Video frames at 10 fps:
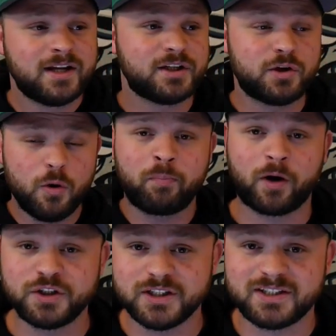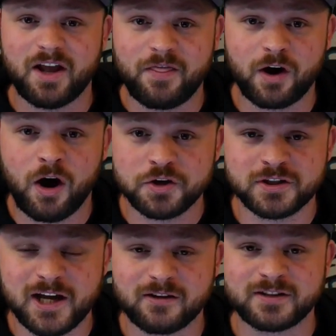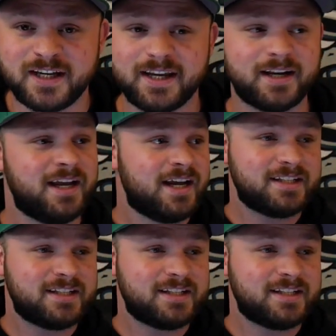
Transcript: to go purchase their $100 ticket